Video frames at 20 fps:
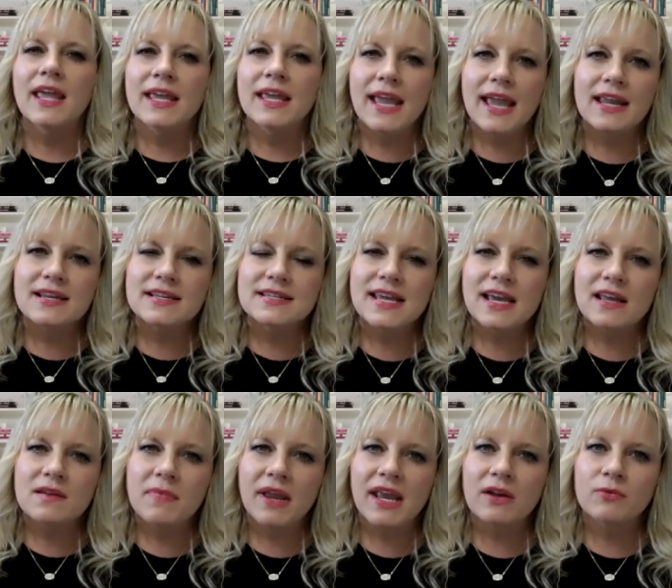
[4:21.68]
Can a dead
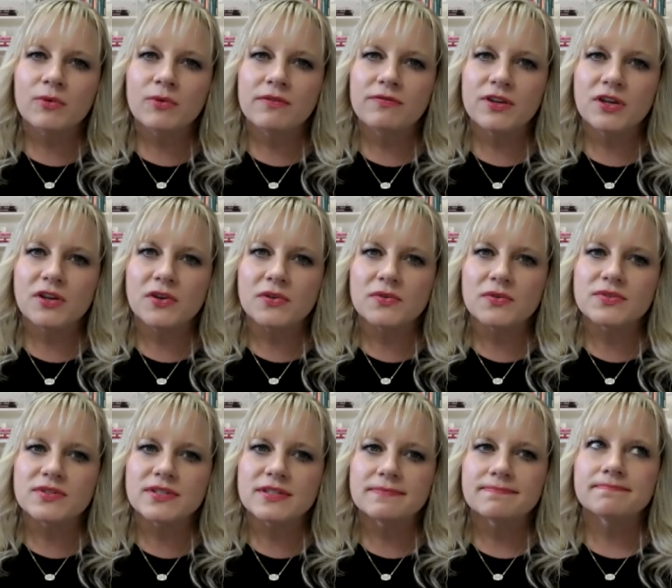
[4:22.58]
man
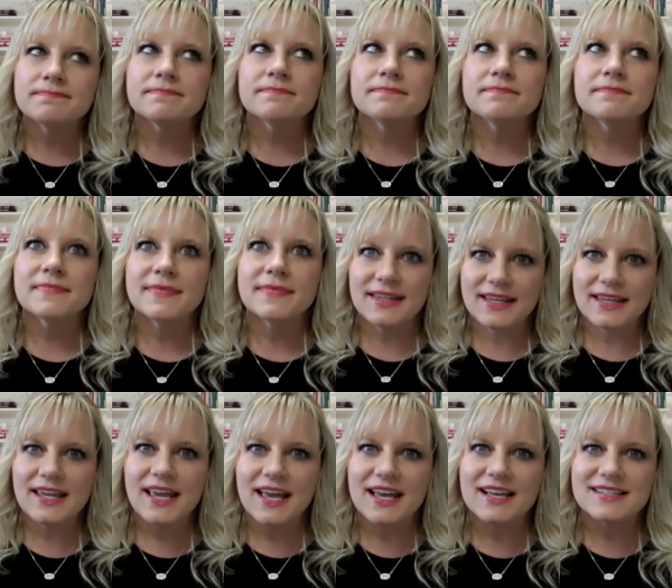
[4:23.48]
refuse?
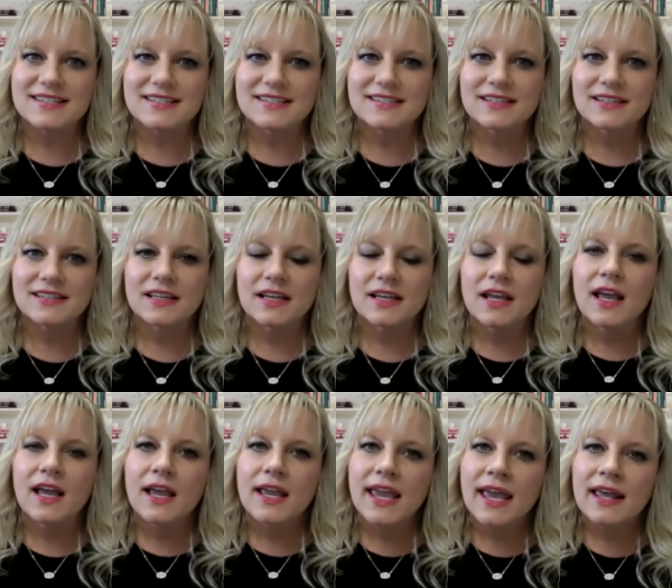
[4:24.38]
Yes.
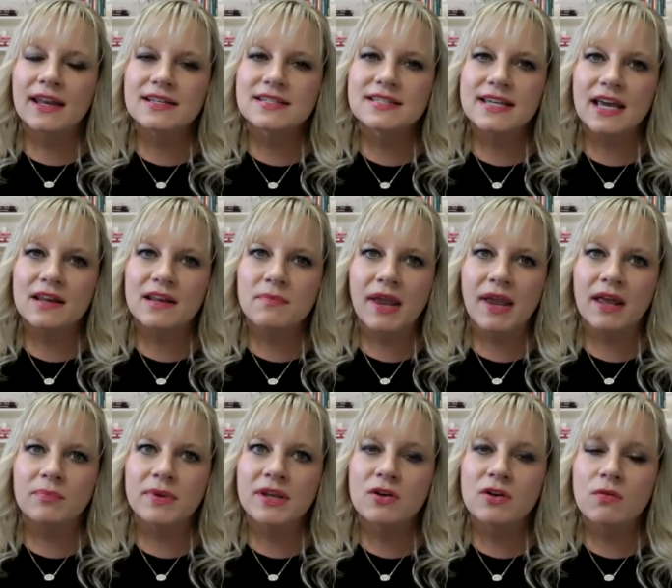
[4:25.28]
Can a dead man
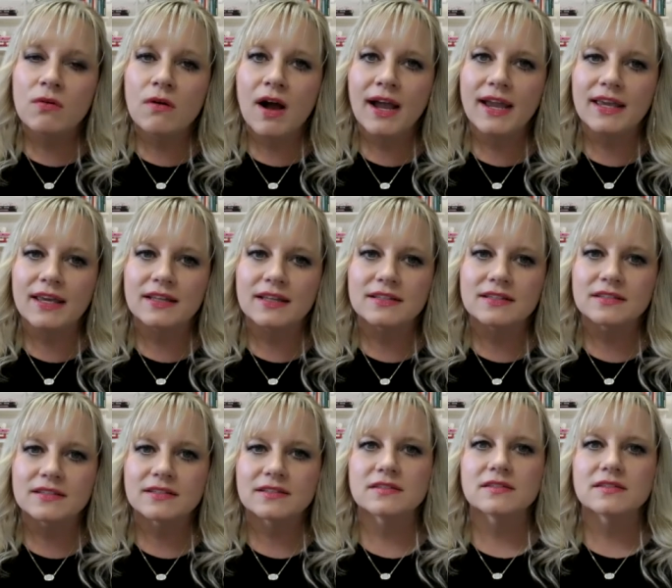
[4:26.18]
be quiet?
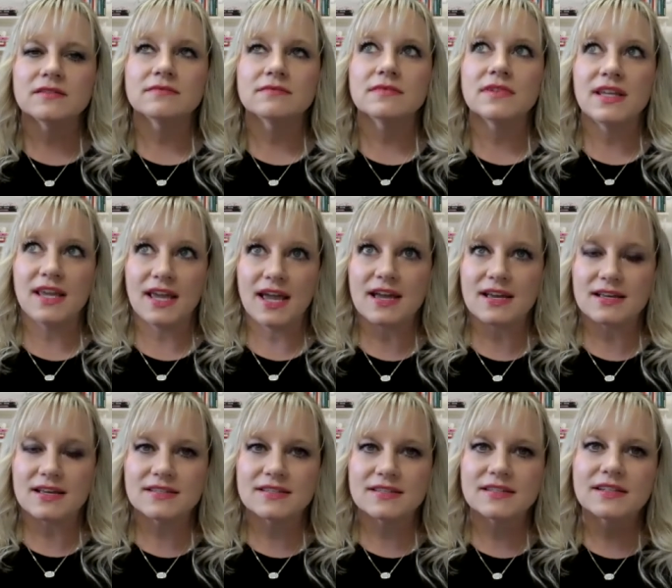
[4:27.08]

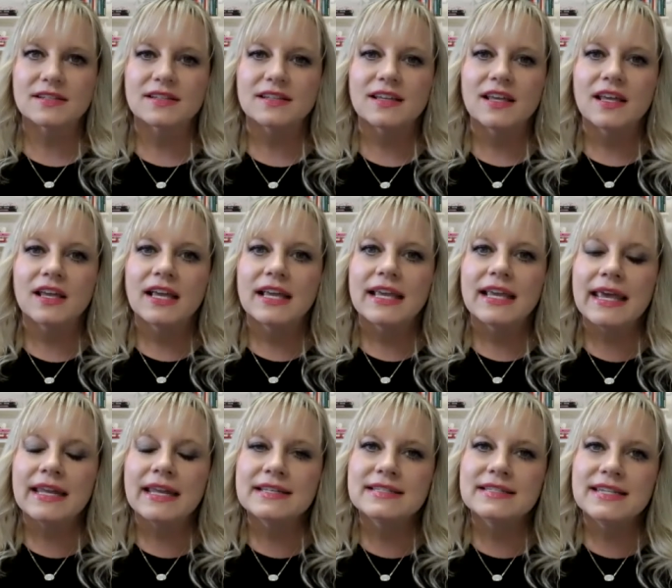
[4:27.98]
Yes.
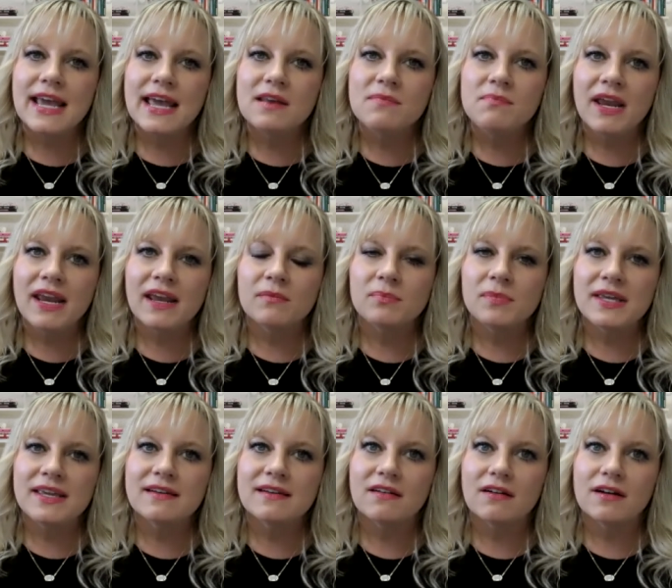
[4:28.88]
Can a dead man
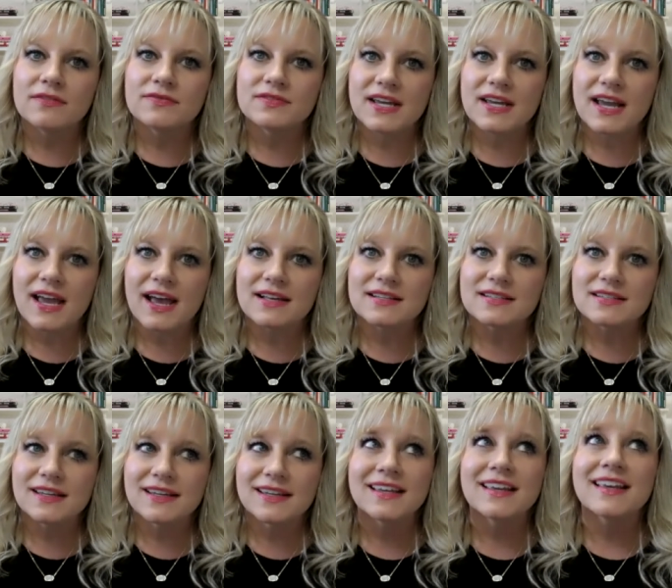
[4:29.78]
be off task?
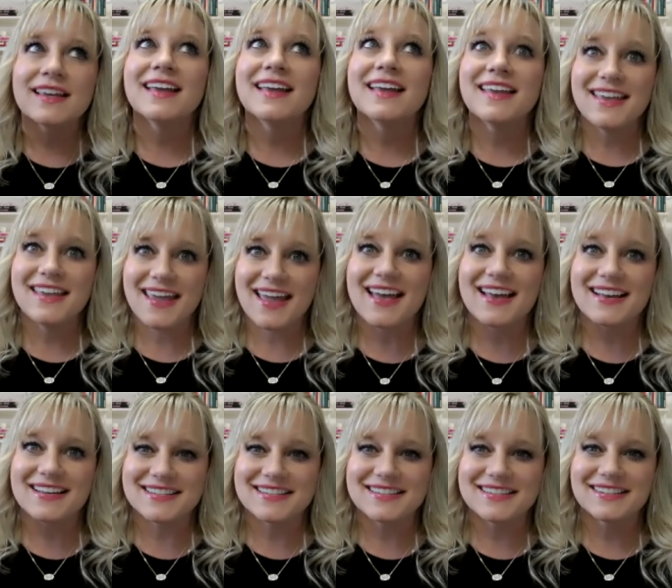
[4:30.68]

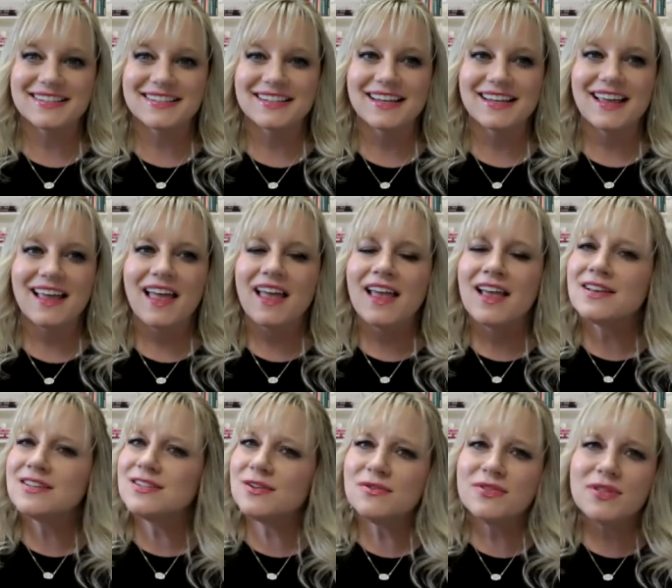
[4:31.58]
Yes.
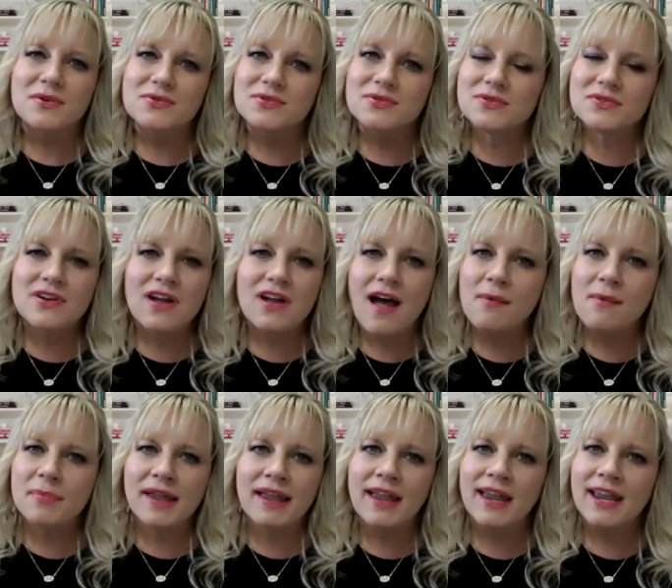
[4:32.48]
So those are not
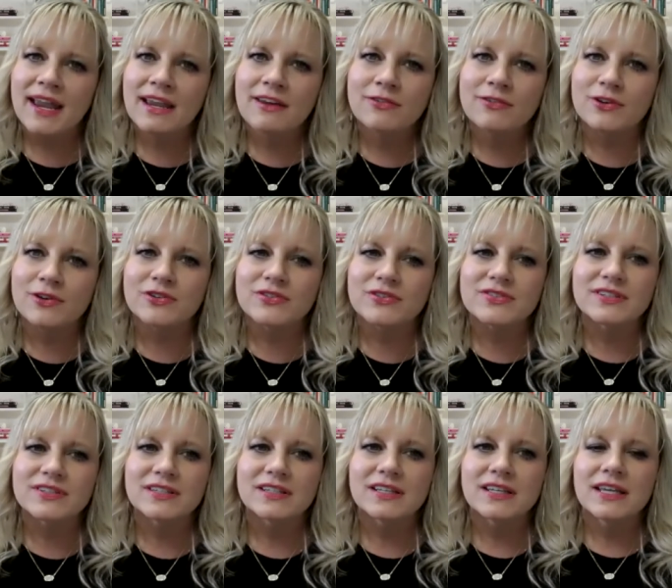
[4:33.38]
behaviors.
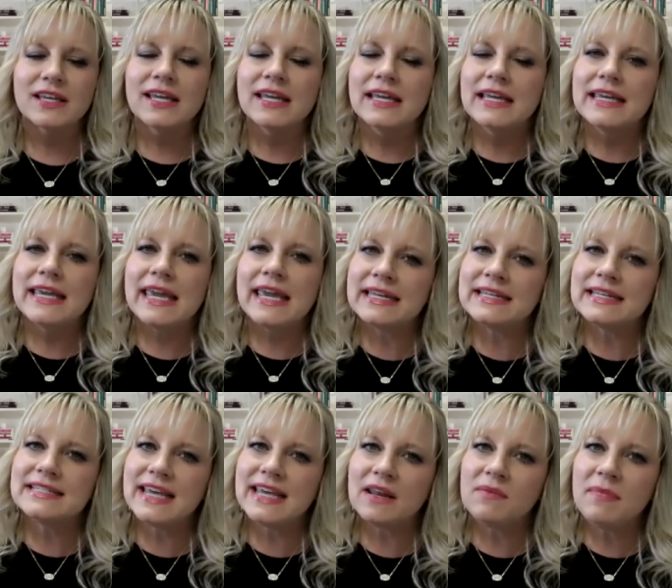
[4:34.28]
Can a
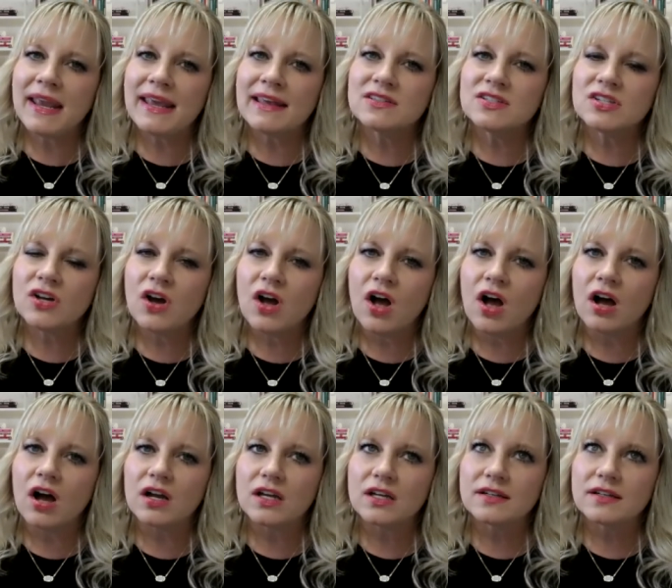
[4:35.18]
dead man talk?